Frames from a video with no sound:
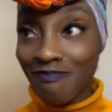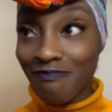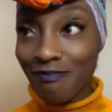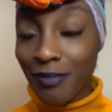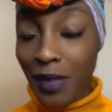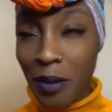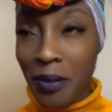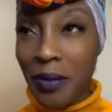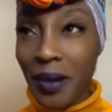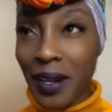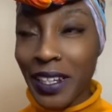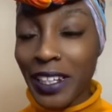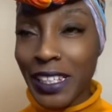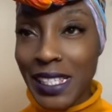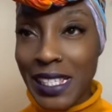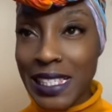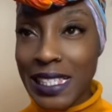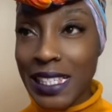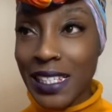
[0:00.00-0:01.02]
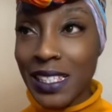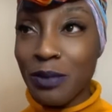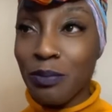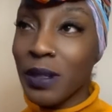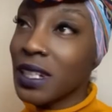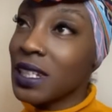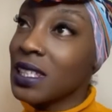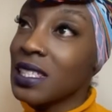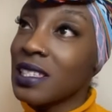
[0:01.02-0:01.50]
maybe about a good six
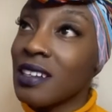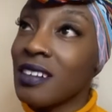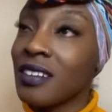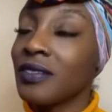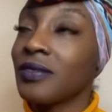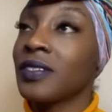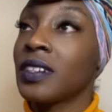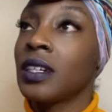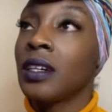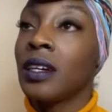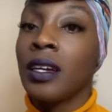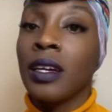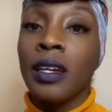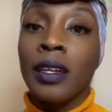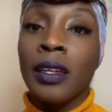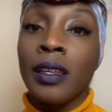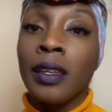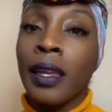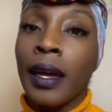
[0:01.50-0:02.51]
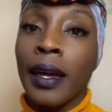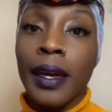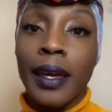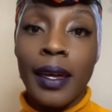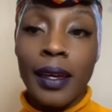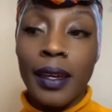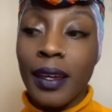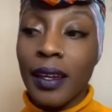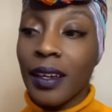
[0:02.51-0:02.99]
months of
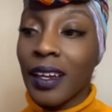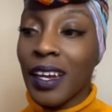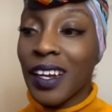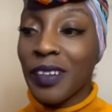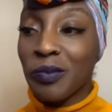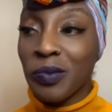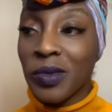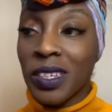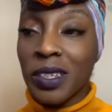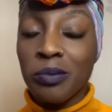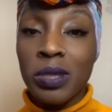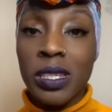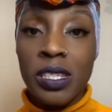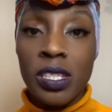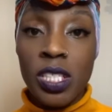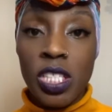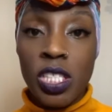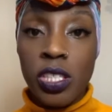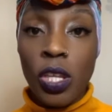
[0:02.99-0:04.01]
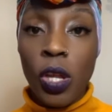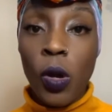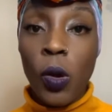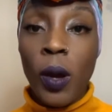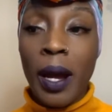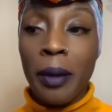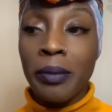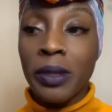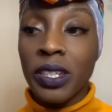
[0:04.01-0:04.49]
like it being slow,
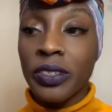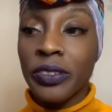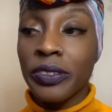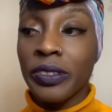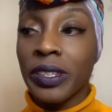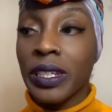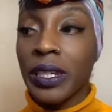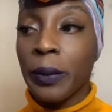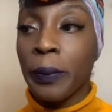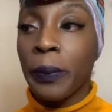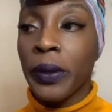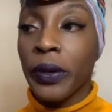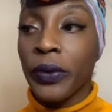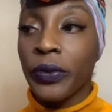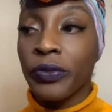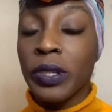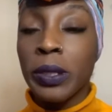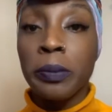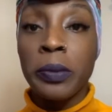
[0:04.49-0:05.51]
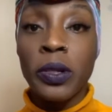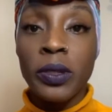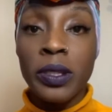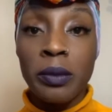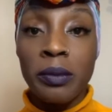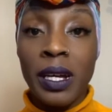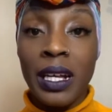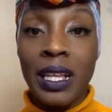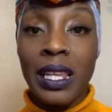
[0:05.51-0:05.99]
I'm literally built
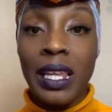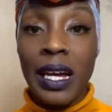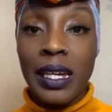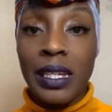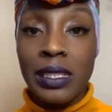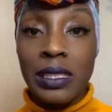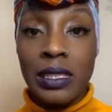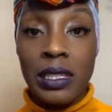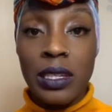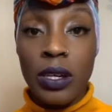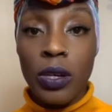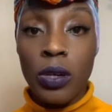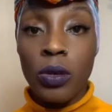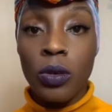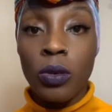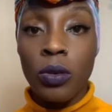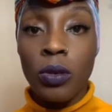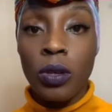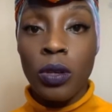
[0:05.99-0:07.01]
rebuilding my clientele